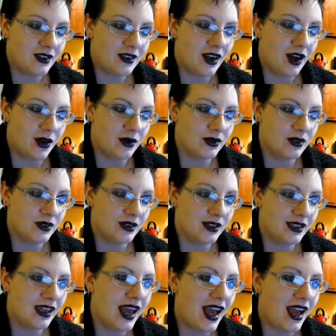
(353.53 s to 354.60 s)
Oh.
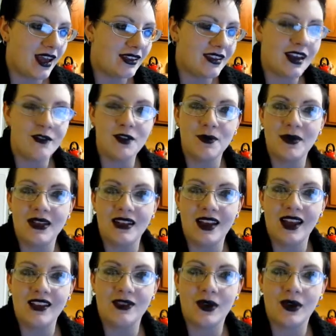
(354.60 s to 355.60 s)
Yeah, it's after midnight,